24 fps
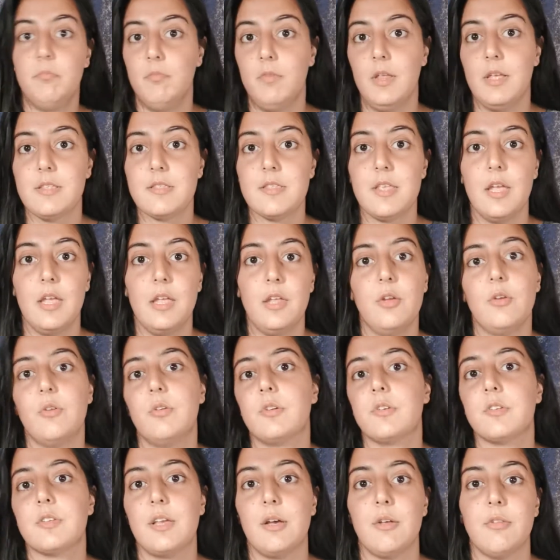let's say you're
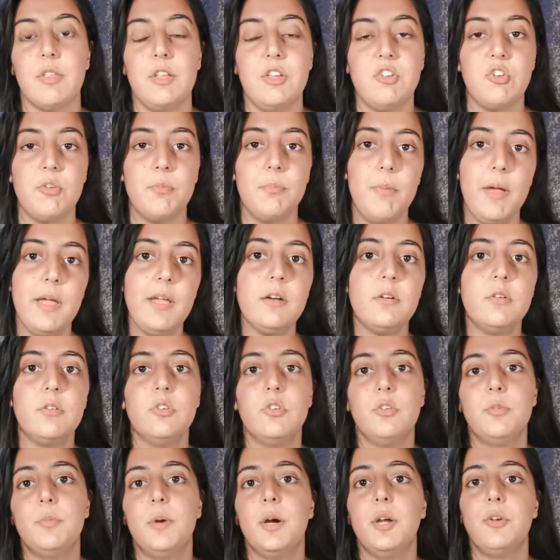a South Asian male,
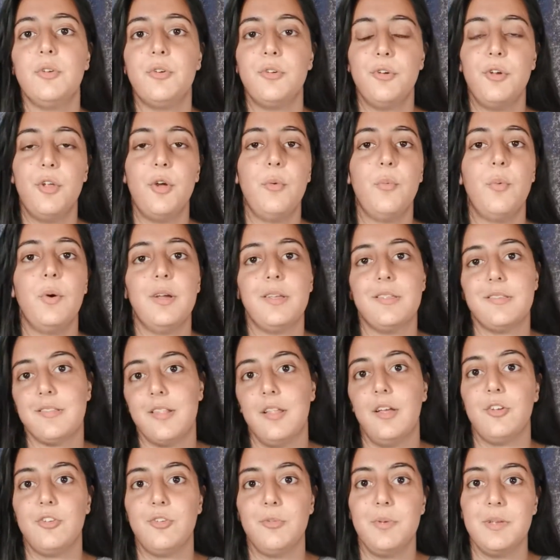you might not know what it's
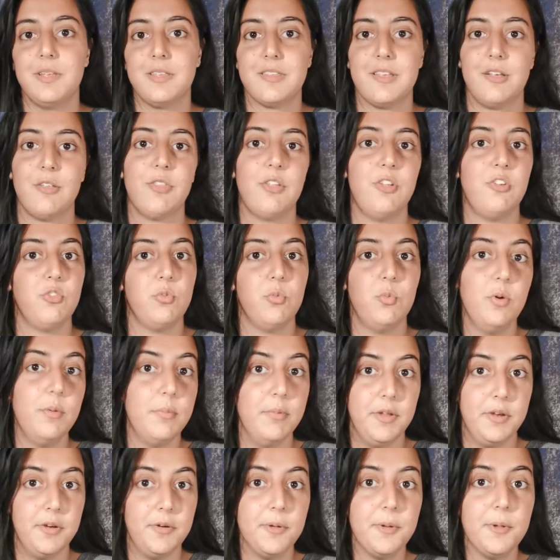like to be a South Asian
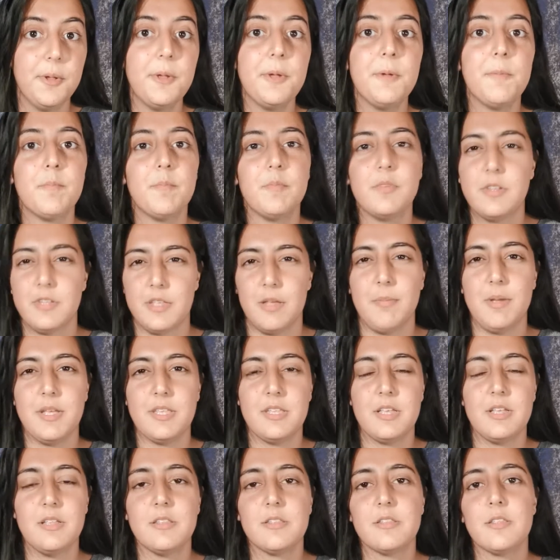woman. Does that make
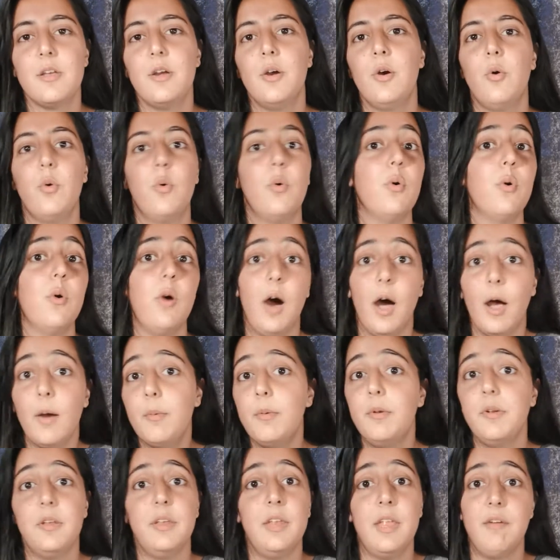sense? Or I
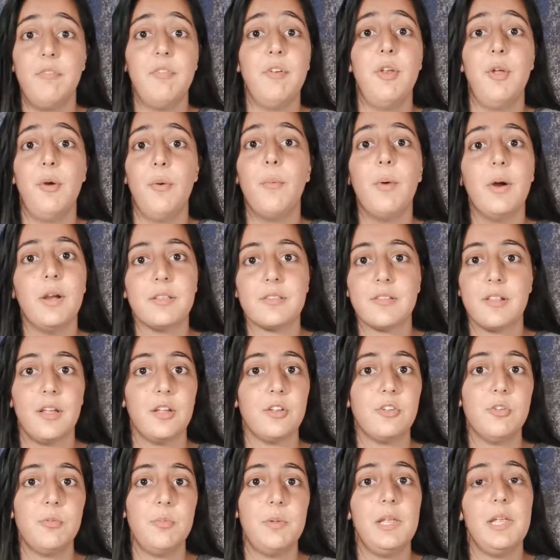will never know what it's
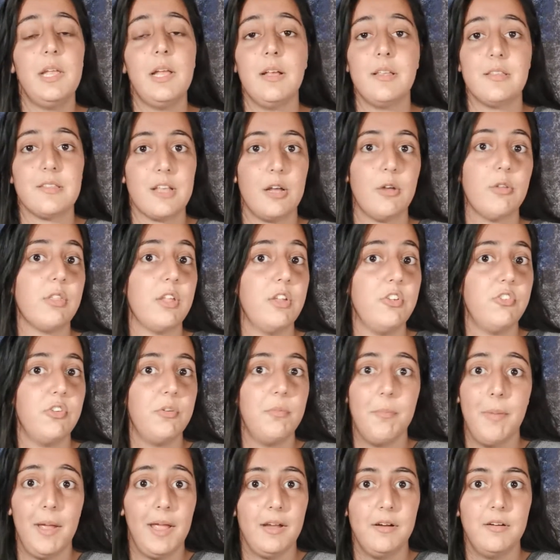like to be a South
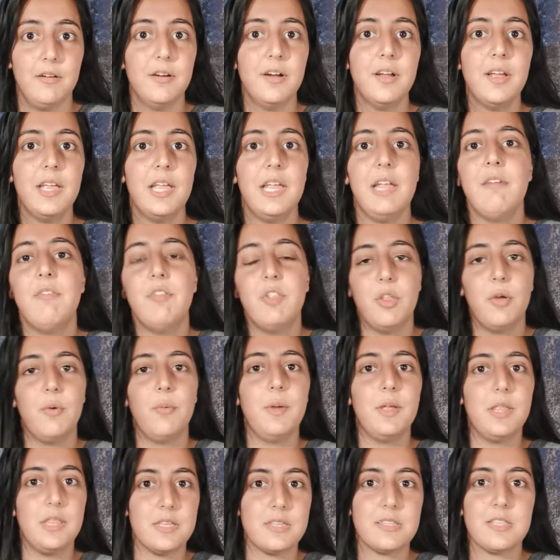Asian male, even though
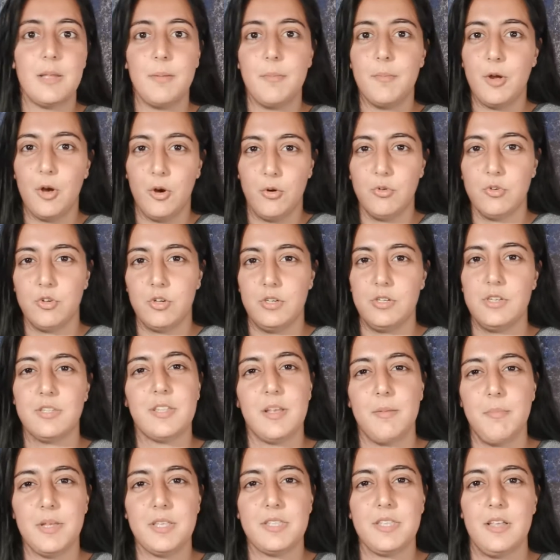we're the same culture. Does
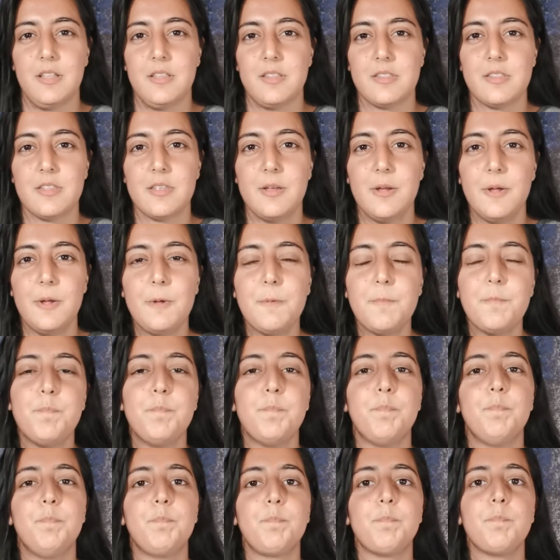that make sense?
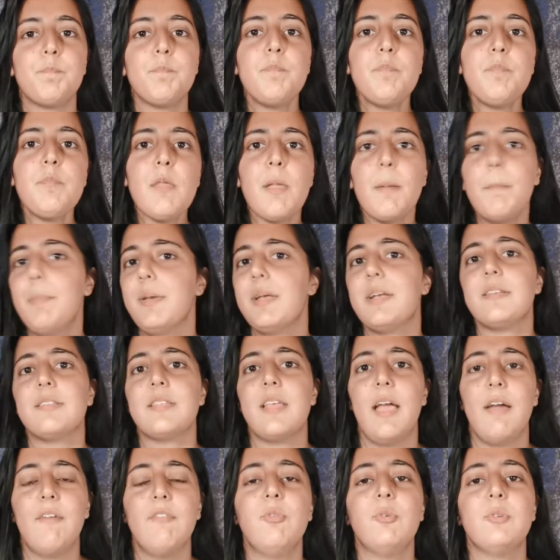Because
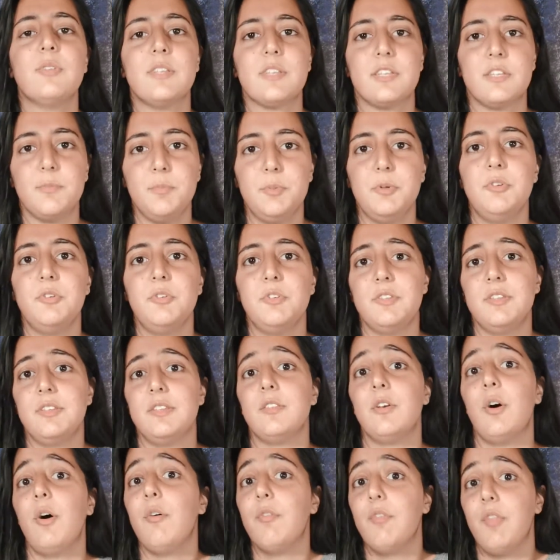everyone's
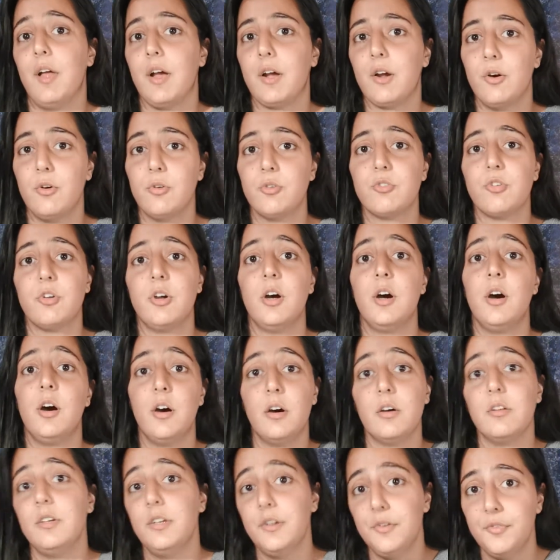experiences of that culture
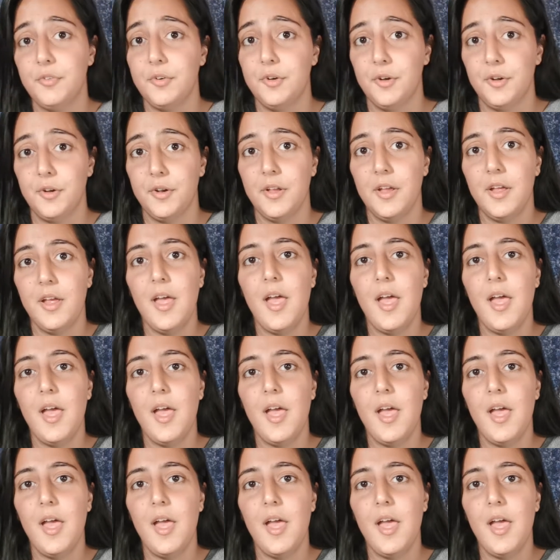are different.